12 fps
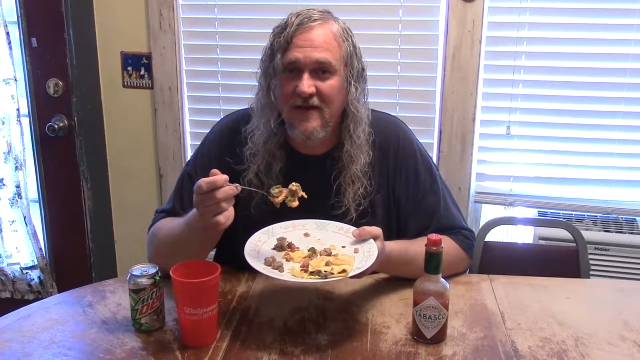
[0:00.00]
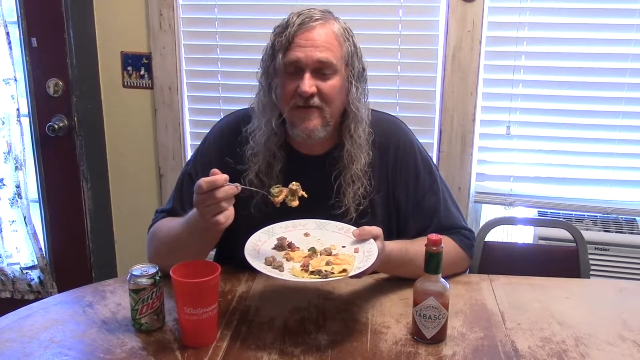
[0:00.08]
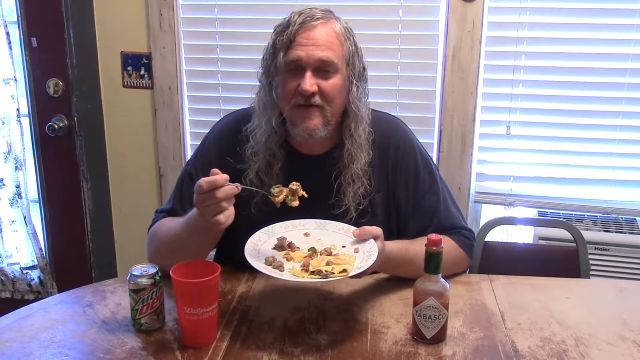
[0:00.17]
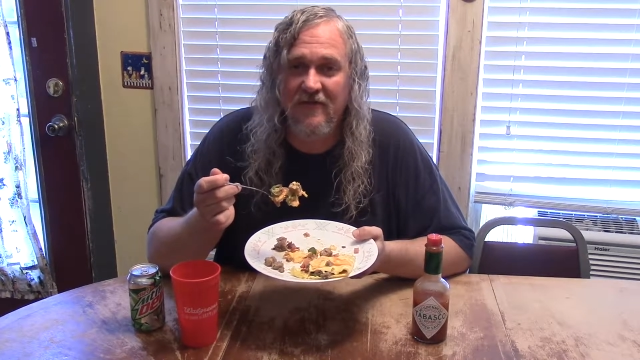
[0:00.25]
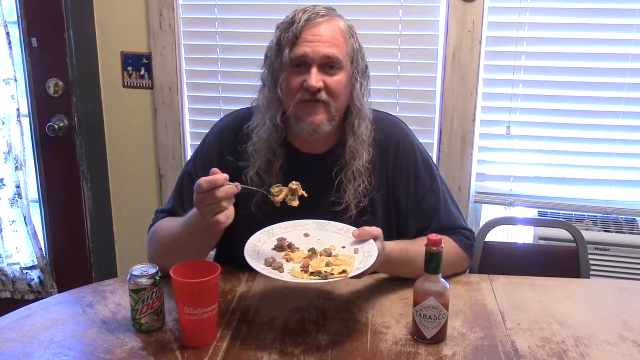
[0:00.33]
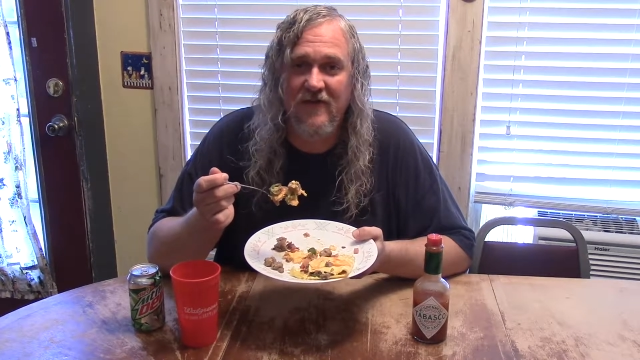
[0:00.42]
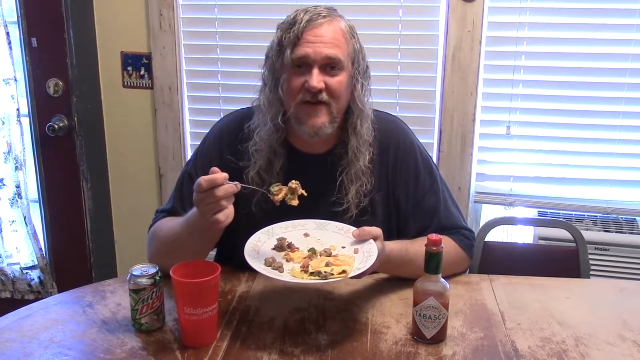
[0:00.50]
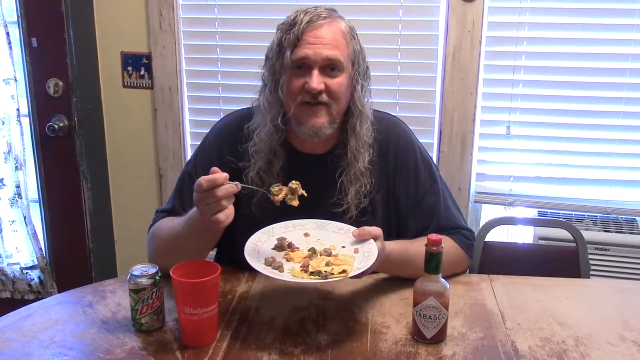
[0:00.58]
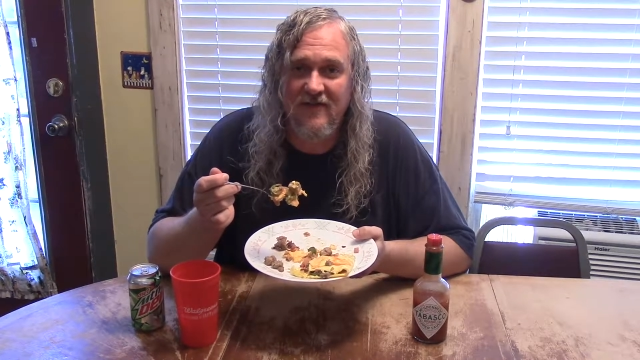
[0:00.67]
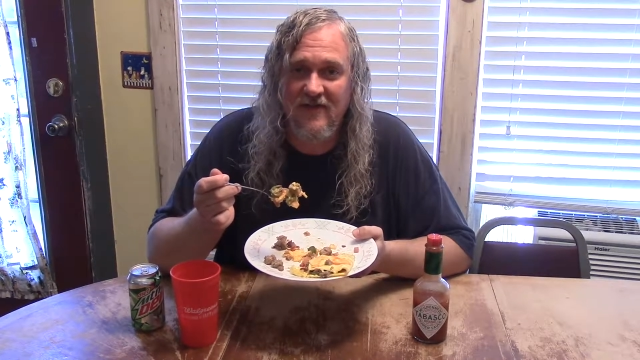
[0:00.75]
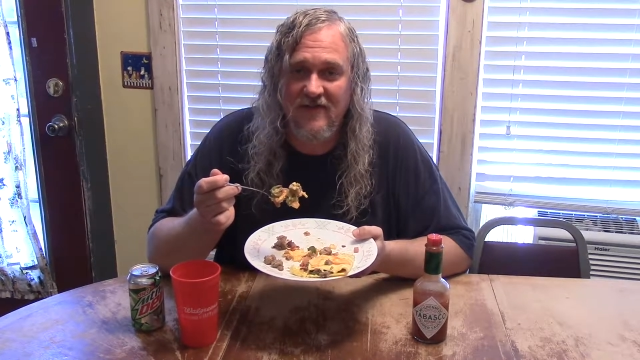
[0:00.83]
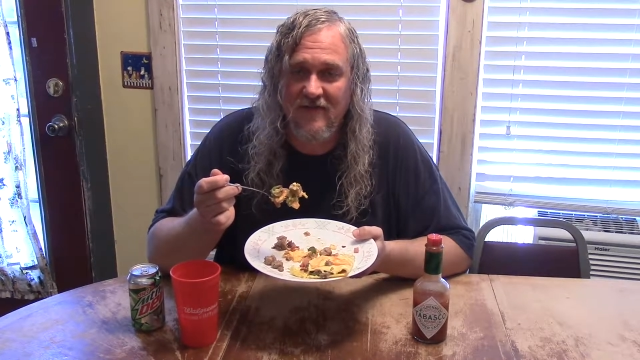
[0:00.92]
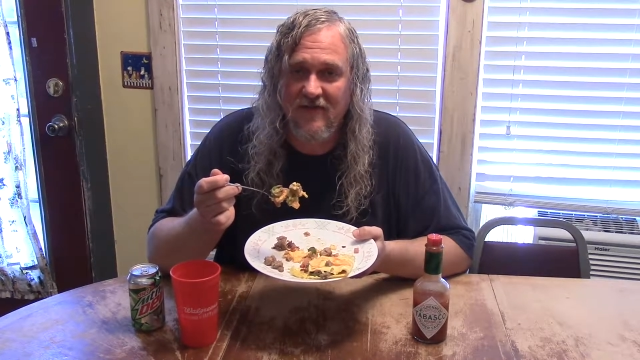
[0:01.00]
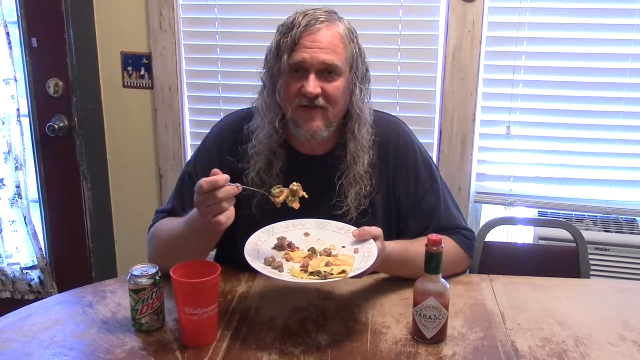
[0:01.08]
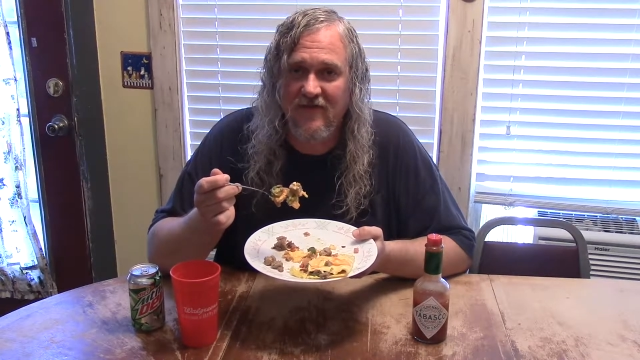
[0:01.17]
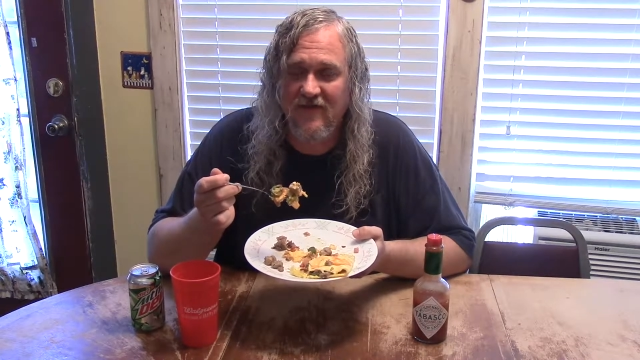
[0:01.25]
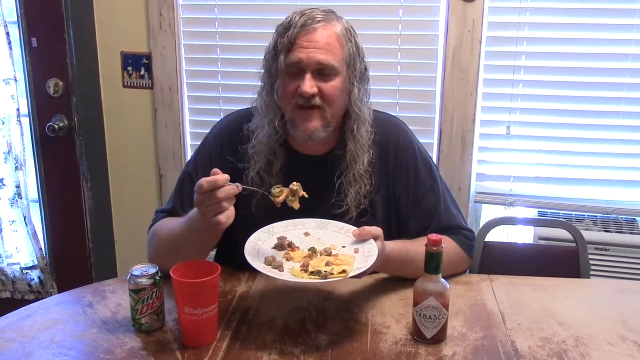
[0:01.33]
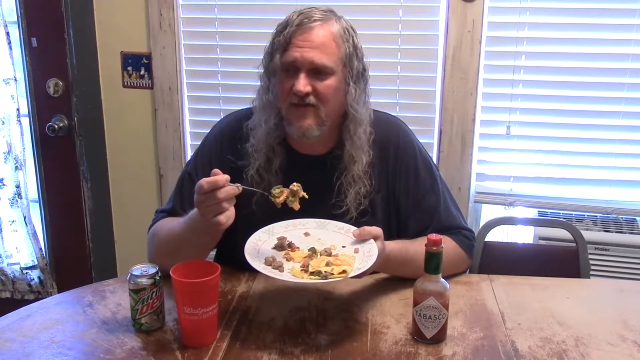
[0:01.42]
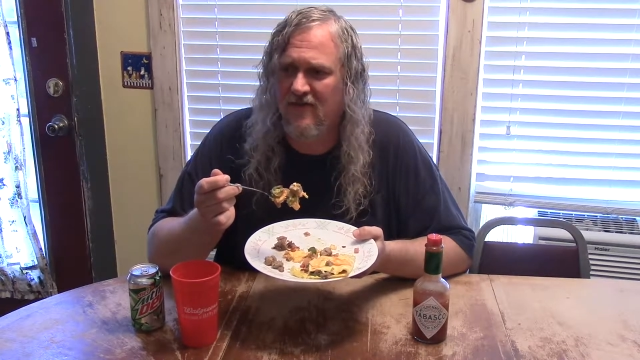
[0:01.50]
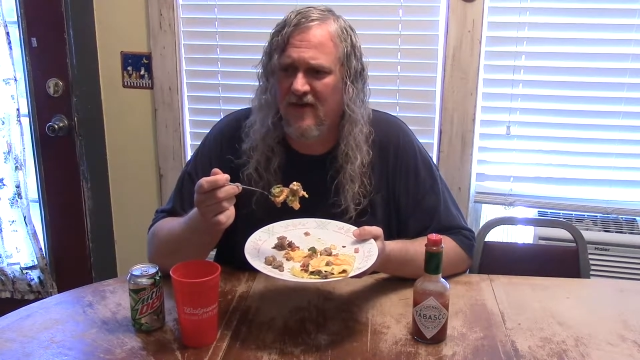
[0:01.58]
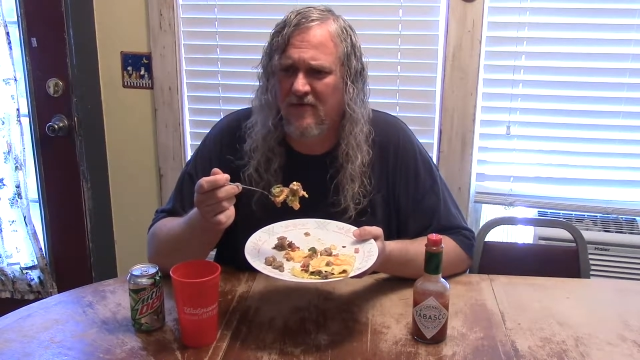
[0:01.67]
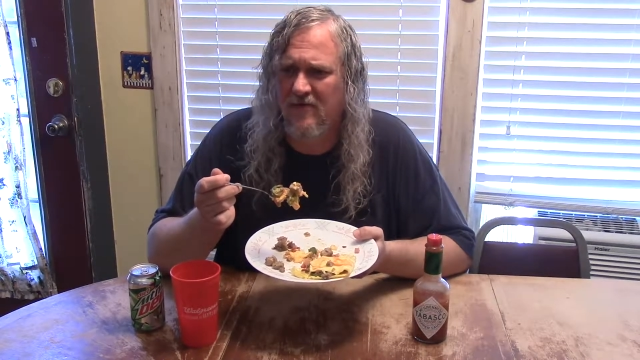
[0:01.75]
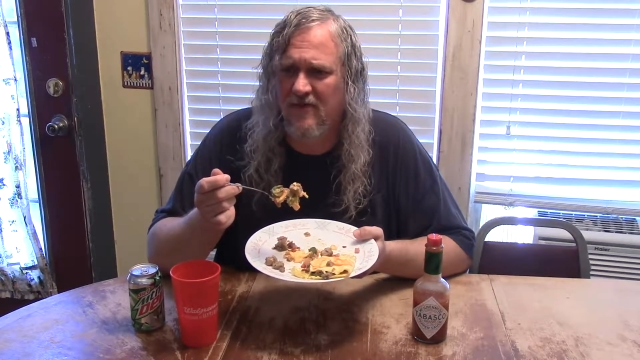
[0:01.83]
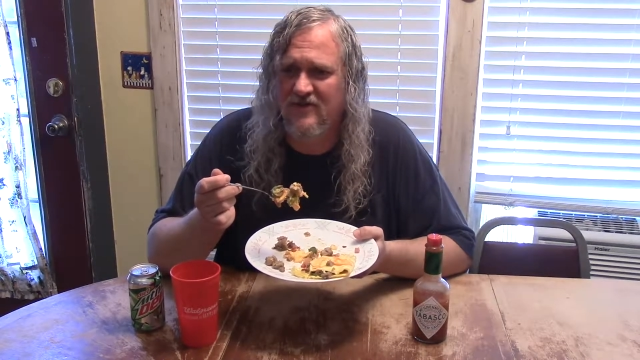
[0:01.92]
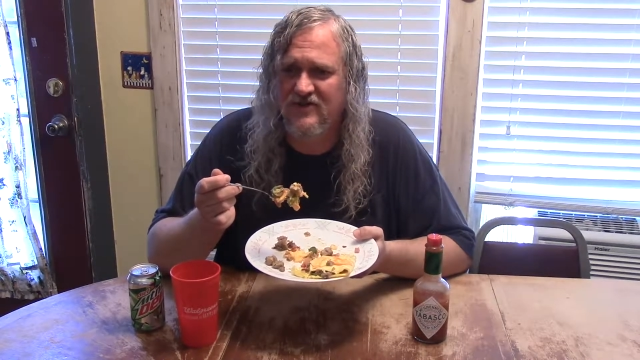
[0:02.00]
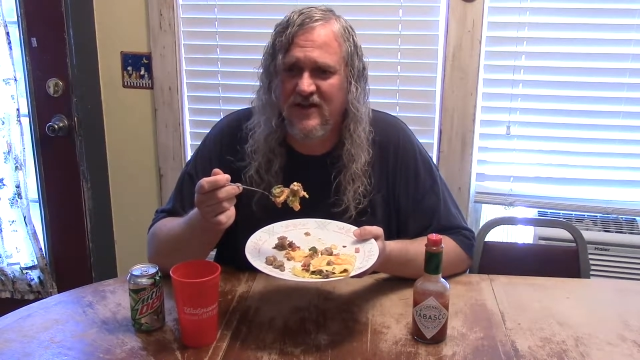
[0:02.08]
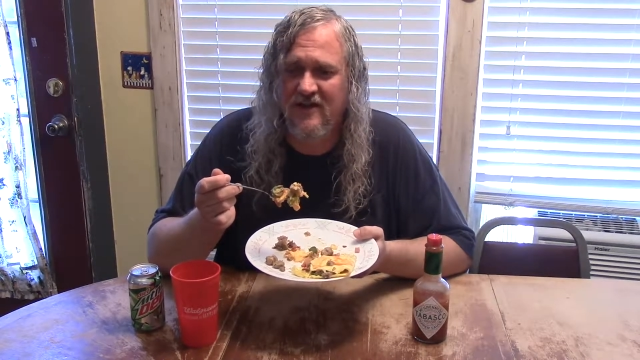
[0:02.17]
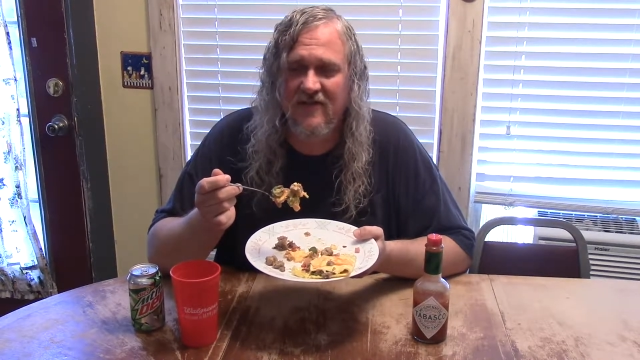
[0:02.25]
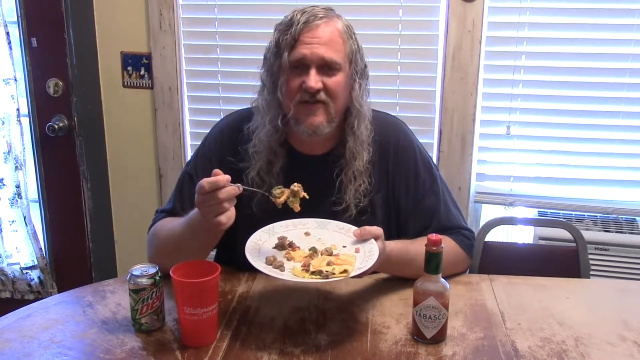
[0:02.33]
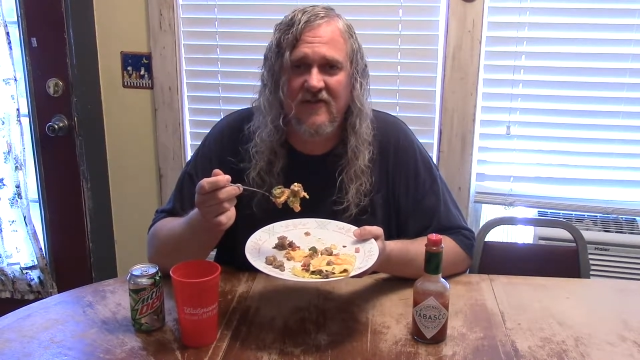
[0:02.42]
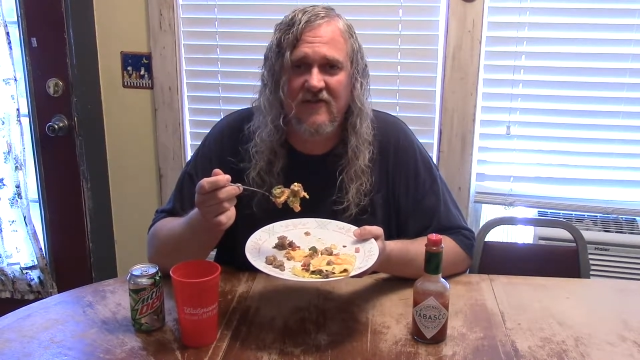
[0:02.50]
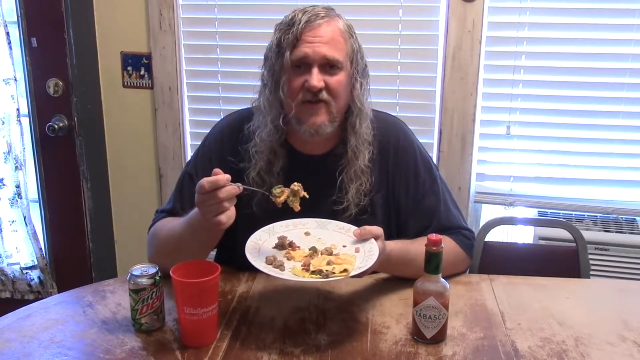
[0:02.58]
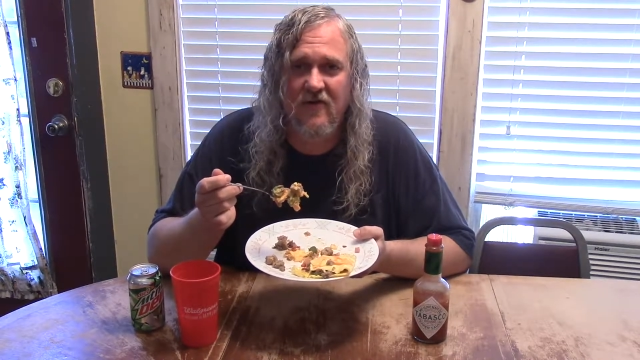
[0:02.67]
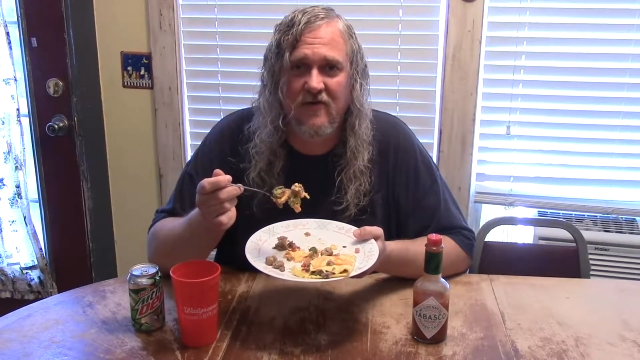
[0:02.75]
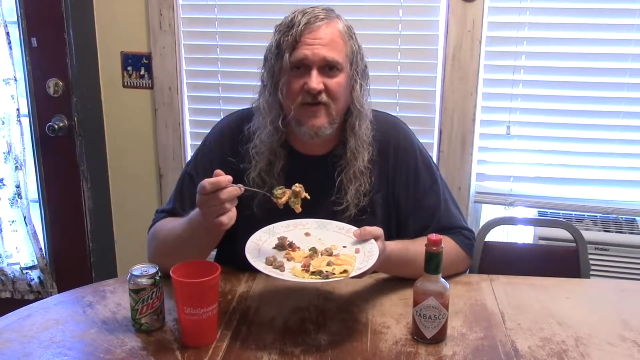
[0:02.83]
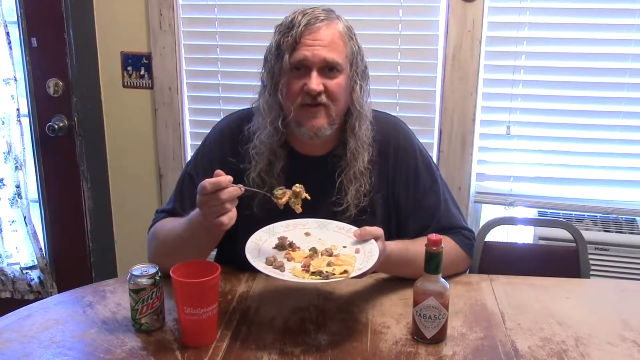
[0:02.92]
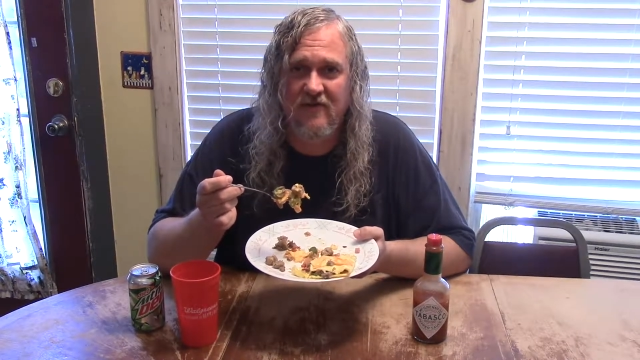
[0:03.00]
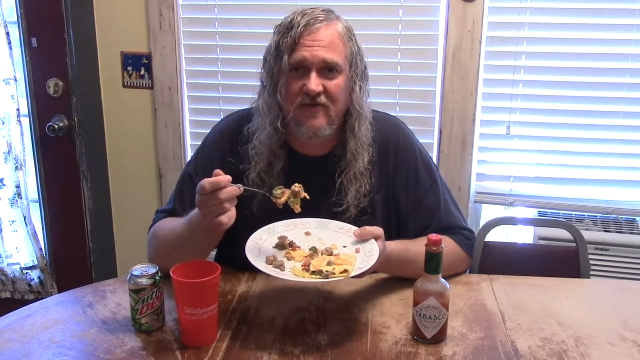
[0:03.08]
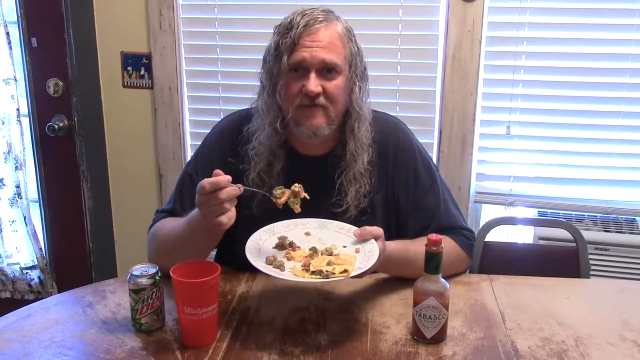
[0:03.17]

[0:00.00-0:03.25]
One of the funniest things I've ever seen is like one of the cheesiest, hokiest